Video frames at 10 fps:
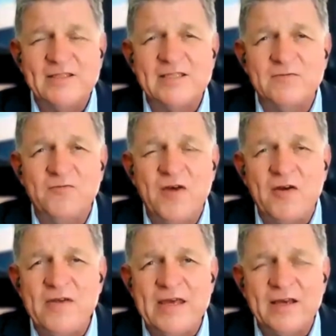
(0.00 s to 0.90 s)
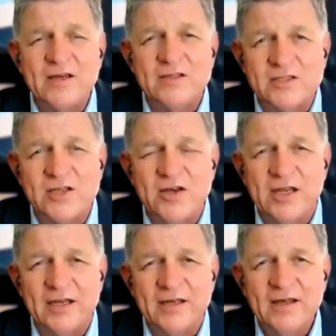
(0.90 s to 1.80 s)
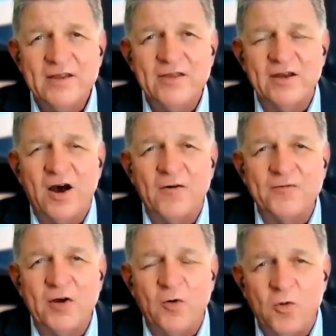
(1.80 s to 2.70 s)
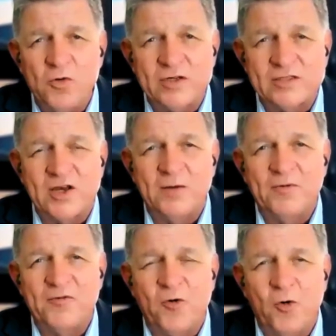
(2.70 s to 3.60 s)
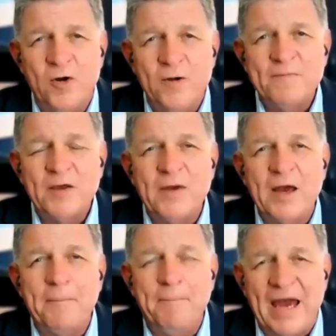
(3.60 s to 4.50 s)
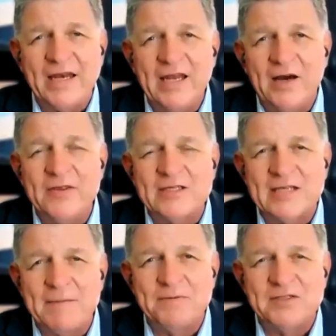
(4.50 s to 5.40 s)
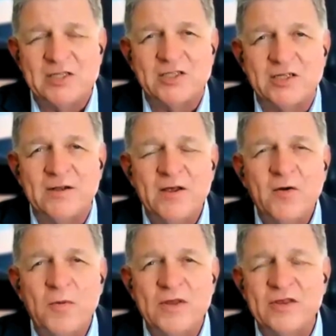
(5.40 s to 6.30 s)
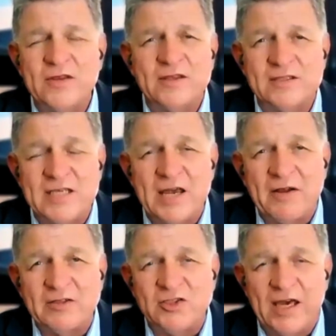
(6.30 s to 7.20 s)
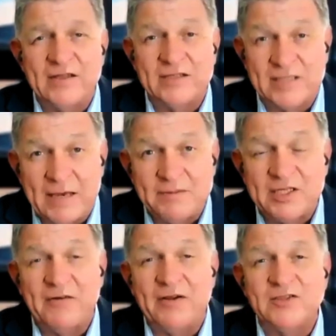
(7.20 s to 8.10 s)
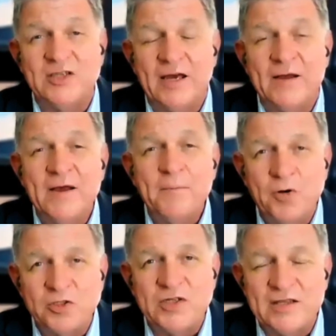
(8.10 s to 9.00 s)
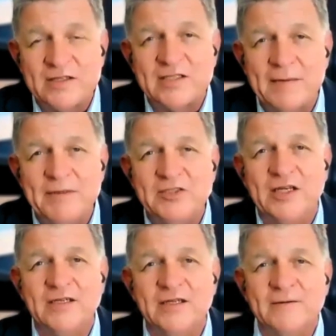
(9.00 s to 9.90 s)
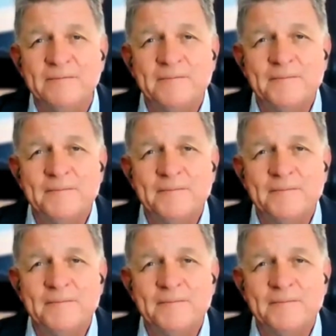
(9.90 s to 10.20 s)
This is very concerning that after all that has gone before, we are back now in the same position with the CRL chair, the same CRL chair, pushing the same agenda.